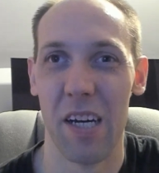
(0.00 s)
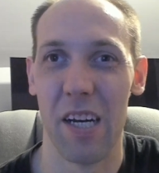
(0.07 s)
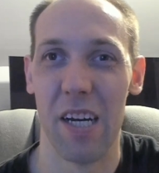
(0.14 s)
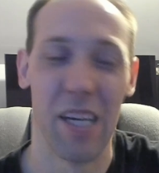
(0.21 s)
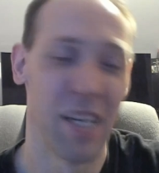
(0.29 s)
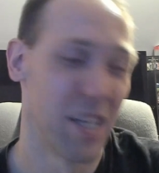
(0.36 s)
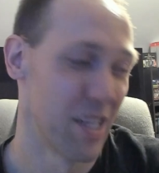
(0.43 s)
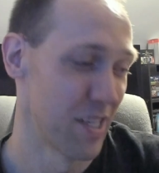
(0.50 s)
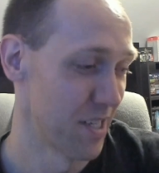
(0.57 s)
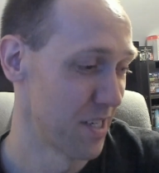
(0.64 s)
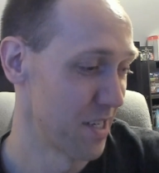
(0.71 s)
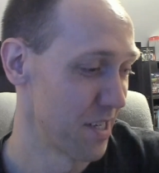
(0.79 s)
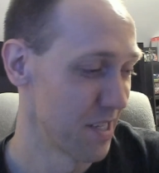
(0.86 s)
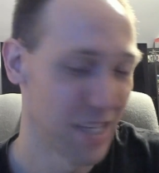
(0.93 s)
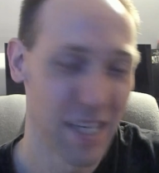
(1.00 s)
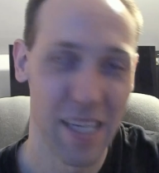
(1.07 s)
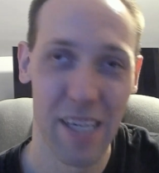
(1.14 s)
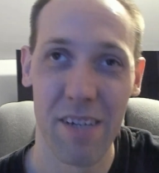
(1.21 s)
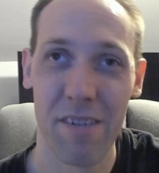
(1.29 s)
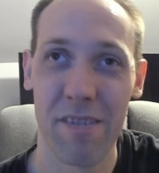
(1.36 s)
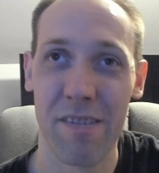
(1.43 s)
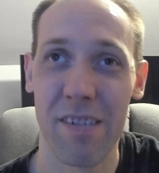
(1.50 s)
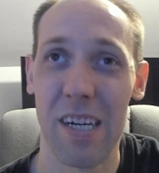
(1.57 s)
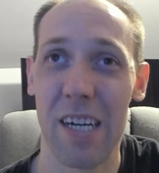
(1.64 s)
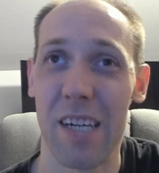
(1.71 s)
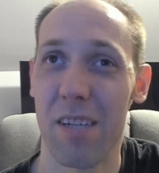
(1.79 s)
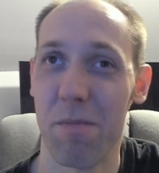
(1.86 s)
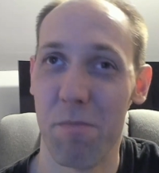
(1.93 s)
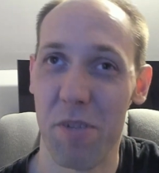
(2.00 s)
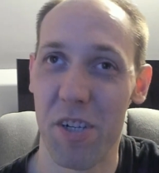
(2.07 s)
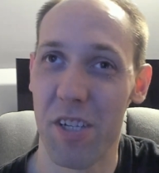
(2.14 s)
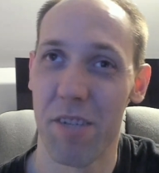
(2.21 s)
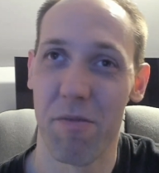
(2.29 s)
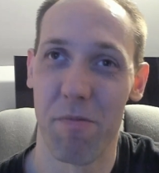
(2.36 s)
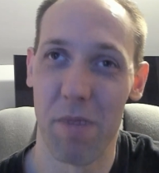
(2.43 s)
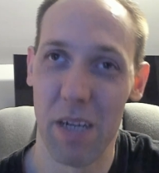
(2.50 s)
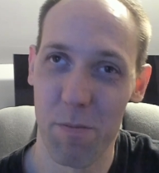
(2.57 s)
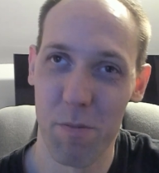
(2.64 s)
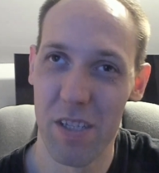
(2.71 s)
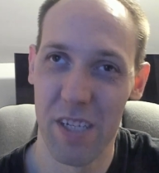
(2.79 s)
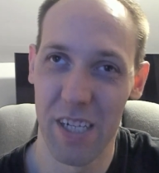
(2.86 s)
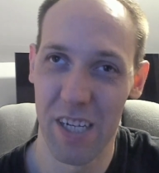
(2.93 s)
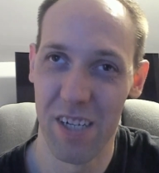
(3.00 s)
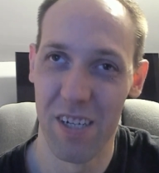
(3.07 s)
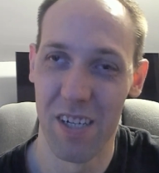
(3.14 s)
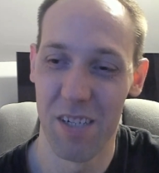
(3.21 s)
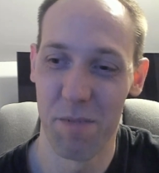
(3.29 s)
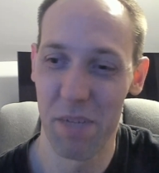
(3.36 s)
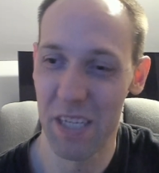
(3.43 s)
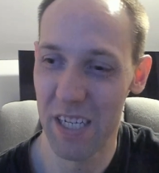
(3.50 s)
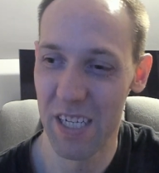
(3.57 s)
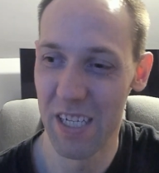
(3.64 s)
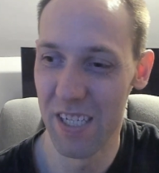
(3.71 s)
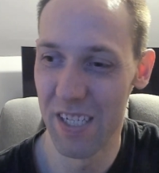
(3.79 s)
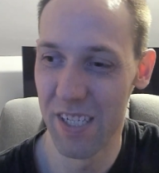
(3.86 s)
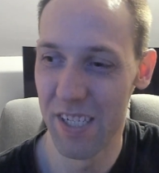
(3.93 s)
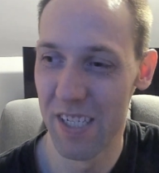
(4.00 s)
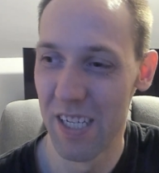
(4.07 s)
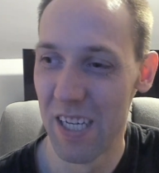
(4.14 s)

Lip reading: And now I am just rambling on because